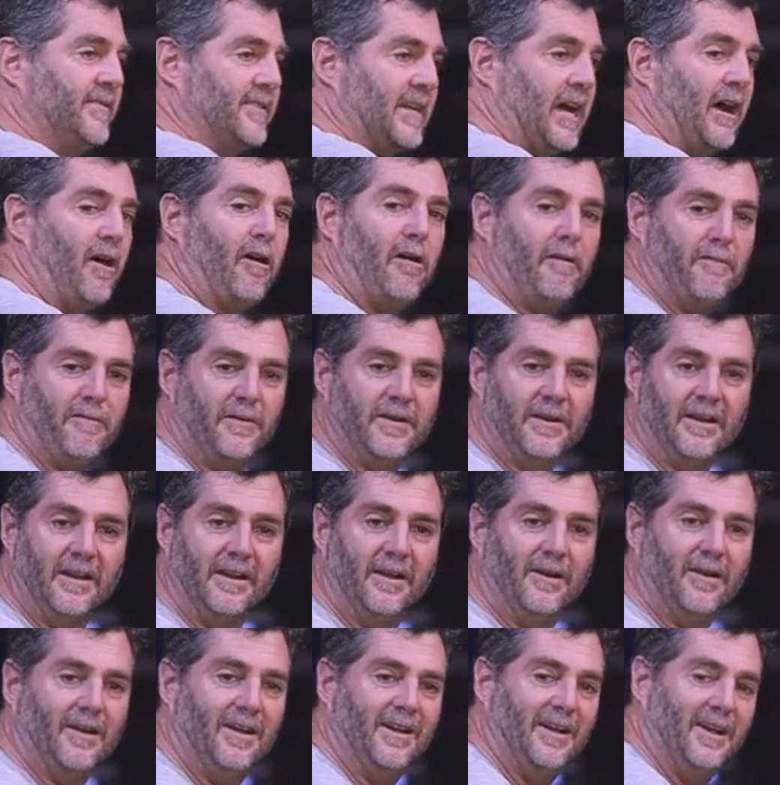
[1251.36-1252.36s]
comes how often?
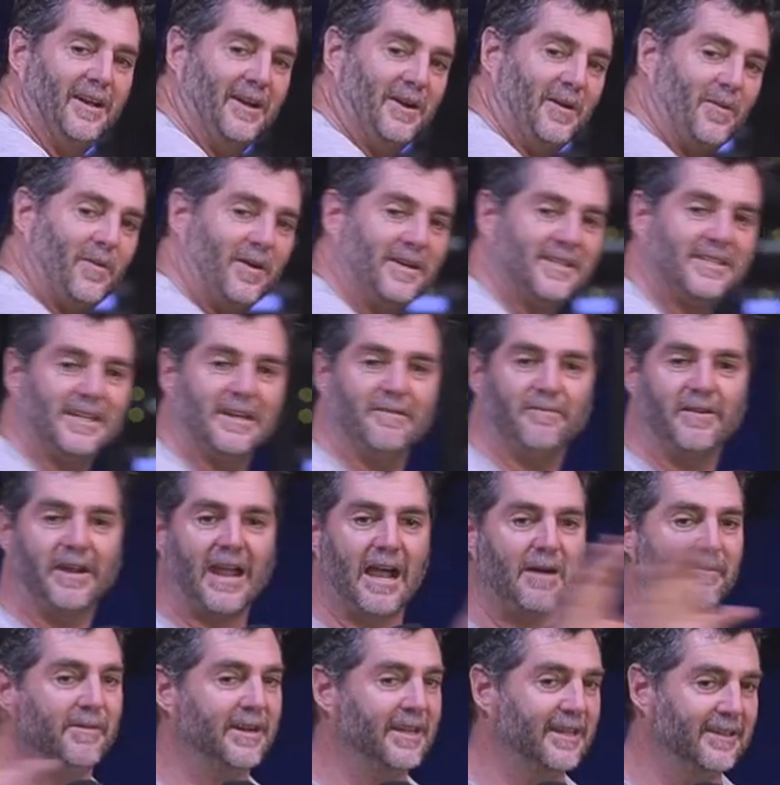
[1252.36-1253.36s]
Once every
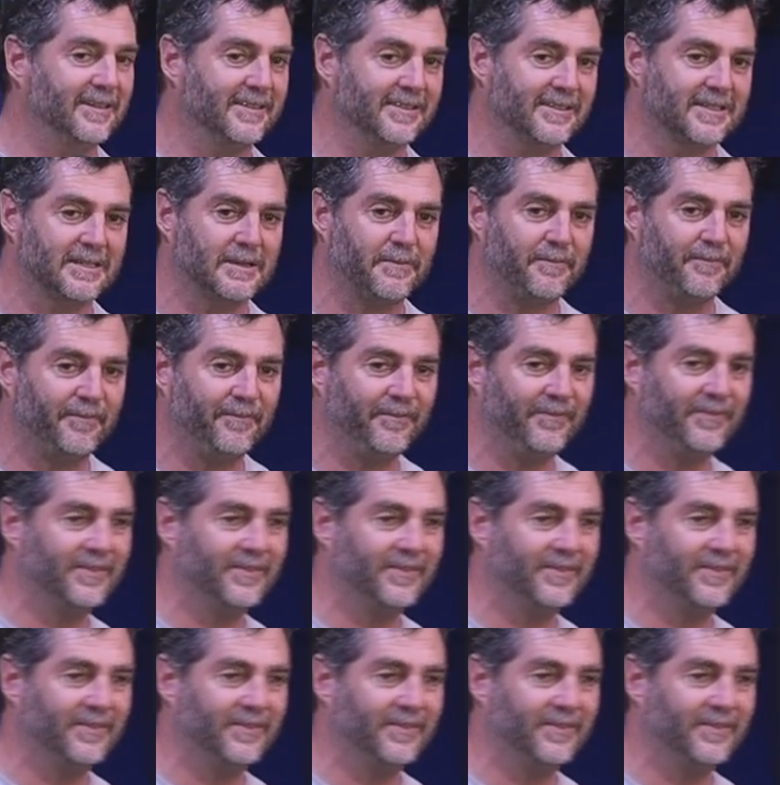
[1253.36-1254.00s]
how many years?